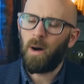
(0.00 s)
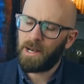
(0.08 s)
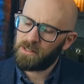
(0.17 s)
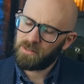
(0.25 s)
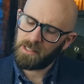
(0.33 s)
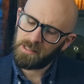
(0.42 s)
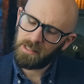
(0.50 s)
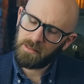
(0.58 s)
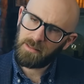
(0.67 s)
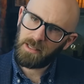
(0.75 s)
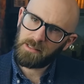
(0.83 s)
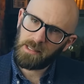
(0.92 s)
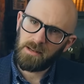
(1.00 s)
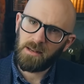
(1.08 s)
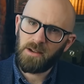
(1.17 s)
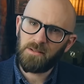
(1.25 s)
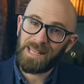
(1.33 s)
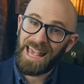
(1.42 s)
One interesting thing to
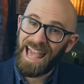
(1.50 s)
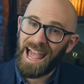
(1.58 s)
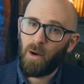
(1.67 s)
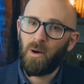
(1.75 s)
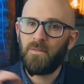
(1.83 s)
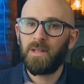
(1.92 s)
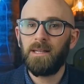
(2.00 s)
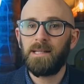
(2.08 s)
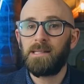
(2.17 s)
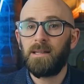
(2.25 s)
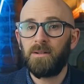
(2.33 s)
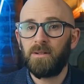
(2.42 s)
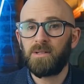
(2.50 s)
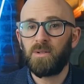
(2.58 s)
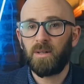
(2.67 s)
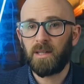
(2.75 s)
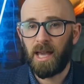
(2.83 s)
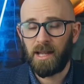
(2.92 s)
note, however, is that not
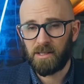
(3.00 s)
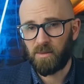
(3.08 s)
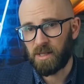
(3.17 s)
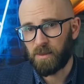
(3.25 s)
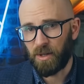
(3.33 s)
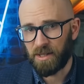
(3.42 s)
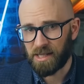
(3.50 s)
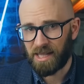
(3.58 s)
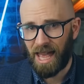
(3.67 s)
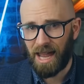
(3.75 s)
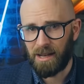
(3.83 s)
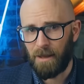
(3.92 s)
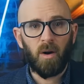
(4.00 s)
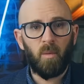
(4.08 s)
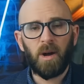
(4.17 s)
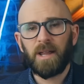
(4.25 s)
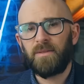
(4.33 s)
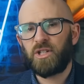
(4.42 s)
all cats respond to catnip.
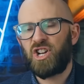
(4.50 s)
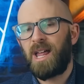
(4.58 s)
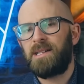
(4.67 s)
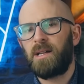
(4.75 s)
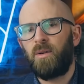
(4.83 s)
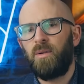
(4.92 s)
Whatever genetic